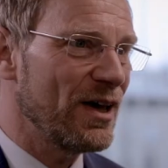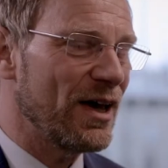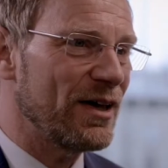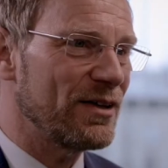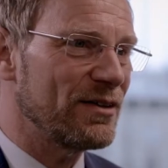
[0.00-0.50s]

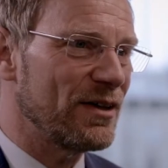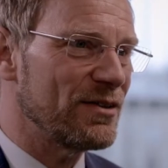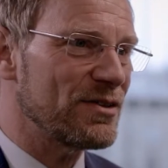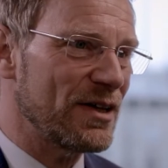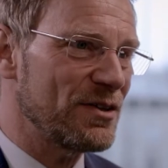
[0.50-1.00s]

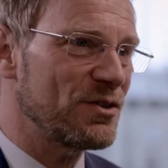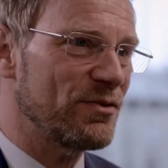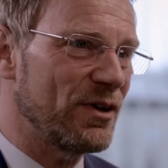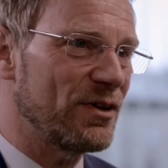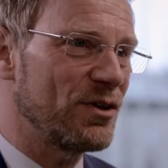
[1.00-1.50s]
and
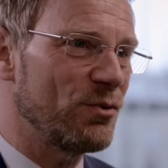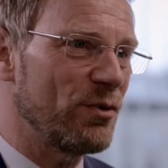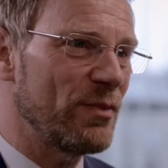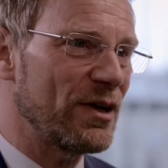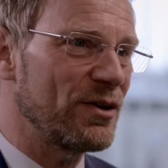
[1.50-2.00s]
satisfied that
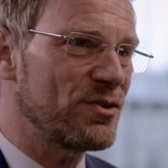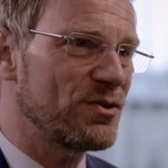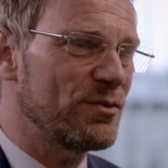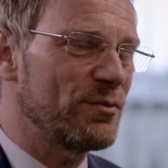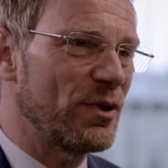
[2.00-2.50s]
we
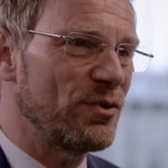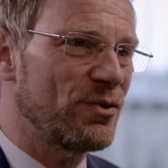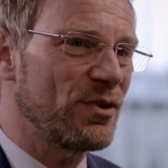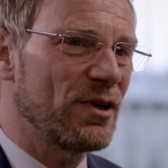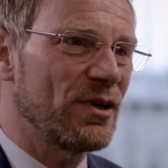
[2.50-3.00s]
managed to
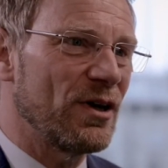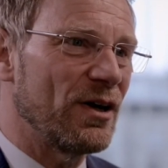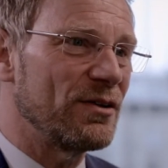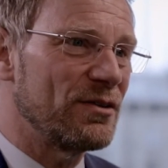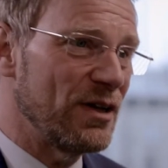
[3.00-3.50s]
both
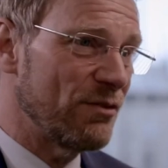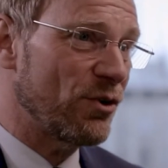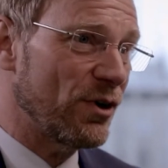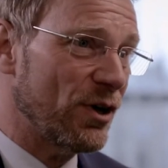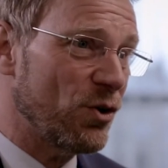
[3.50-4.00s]

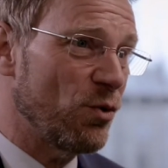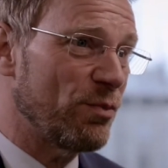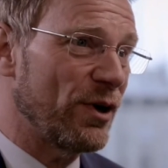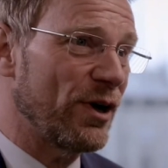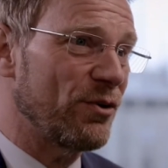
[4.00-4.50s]
deliver on our core
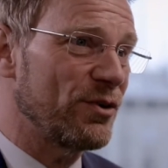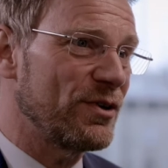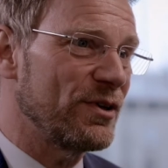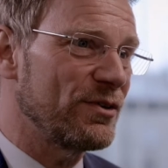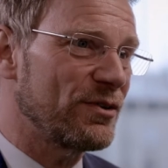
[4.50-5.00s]

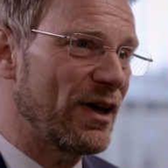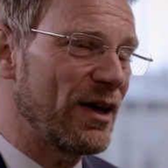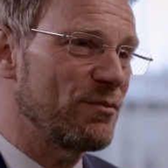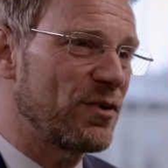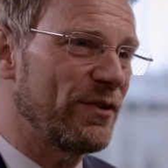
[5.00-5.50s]
priorities
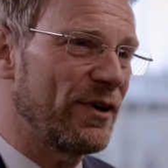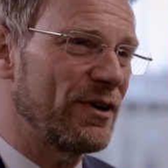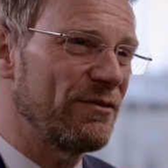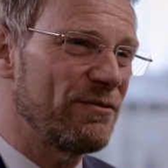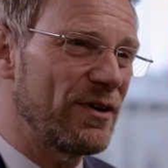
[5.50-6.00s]
and
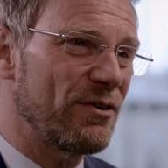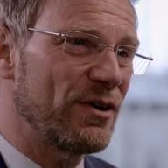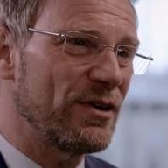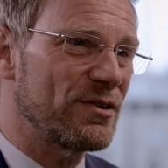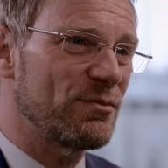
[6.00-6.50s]
provide a
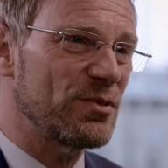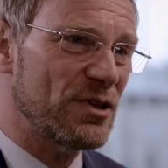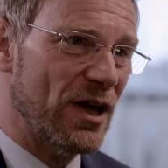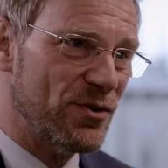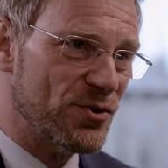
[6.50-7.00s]
very
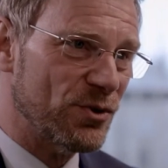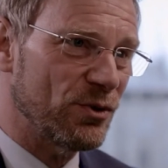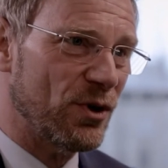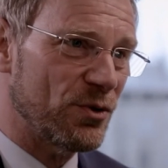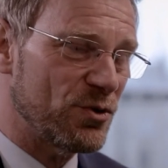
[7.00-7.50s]

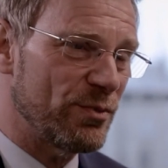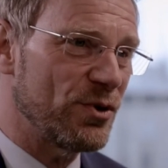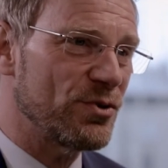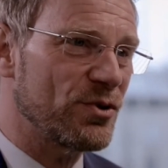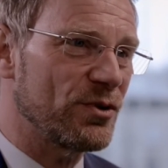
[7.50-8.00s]
substantial
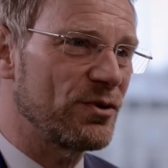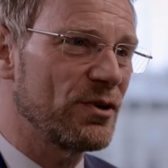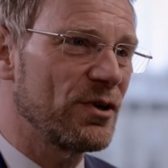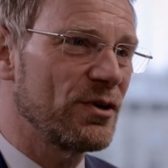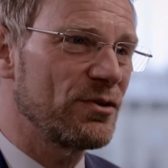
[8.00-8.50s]
contribution
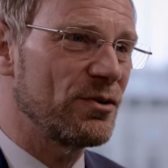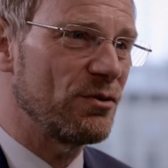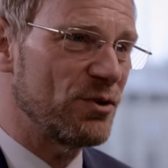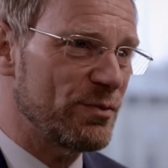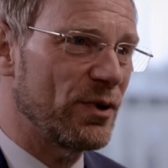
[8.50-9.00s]
to
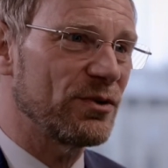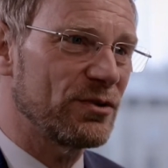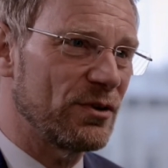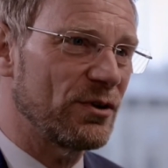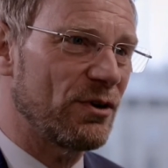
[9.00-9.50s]
the
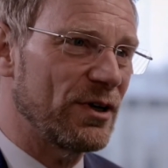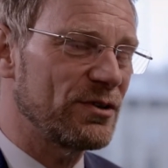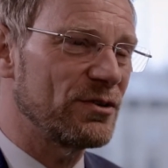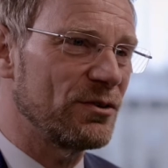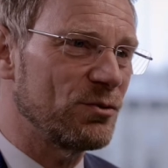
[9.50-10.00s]
response to the
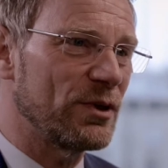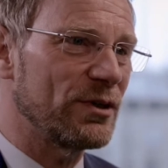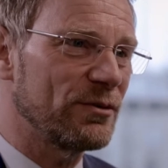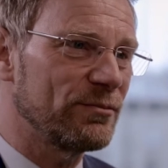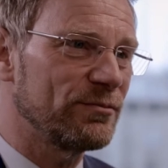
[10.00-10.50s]
crisis as well.